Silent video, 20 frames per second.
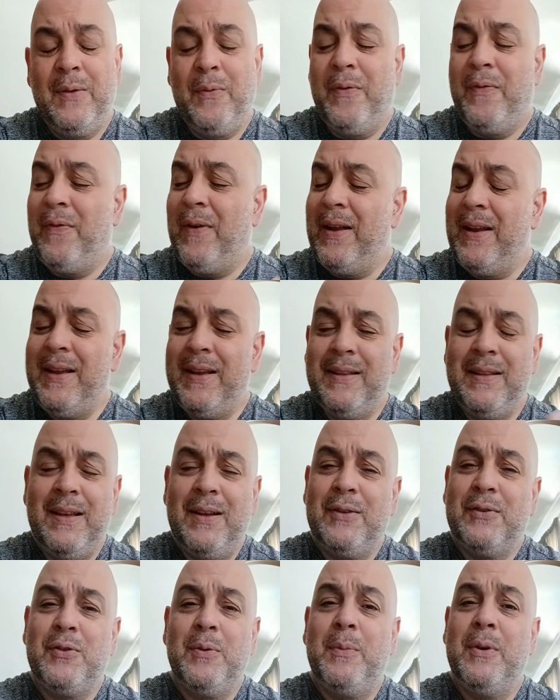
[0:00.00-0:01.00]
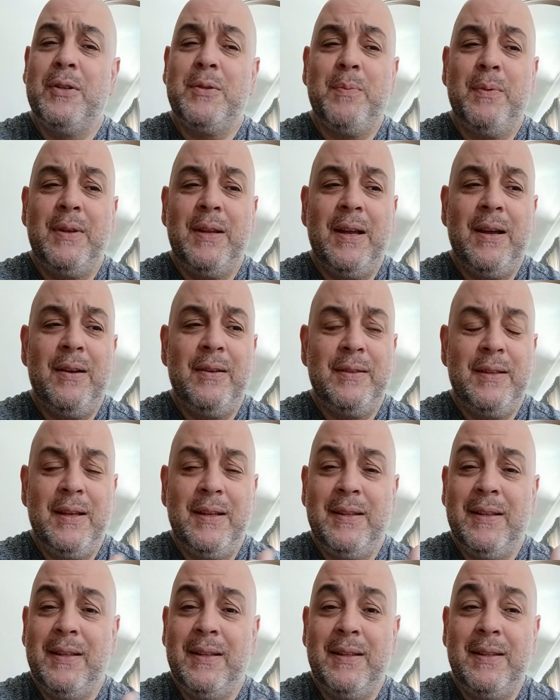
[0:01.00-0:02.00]
fighting it down so much, but now at the
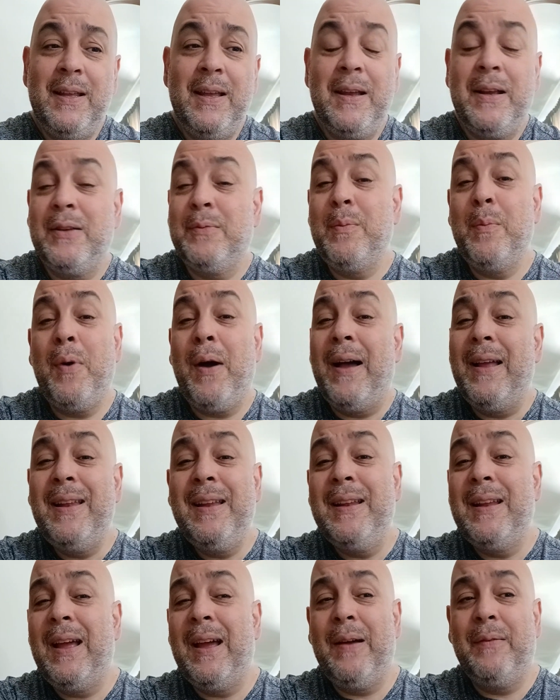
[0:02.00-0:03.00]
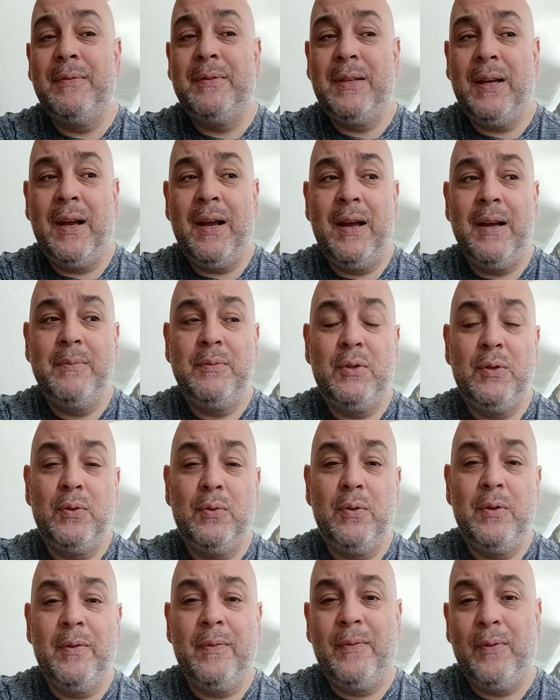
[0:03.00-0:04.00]
end of the day, because remember, I didn't have time to
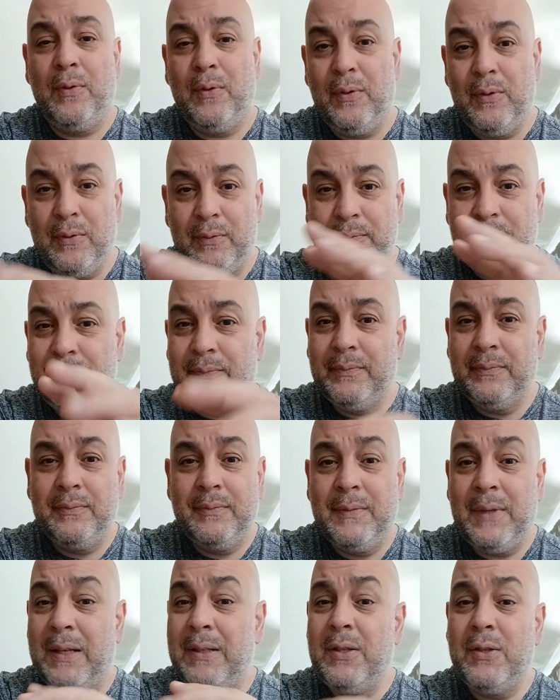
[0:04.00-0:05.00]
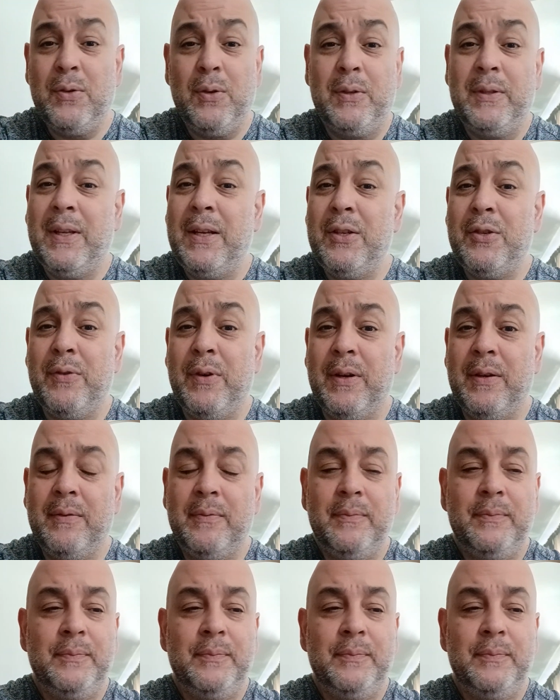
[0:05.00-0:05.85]
do the full, I just saw a day trade.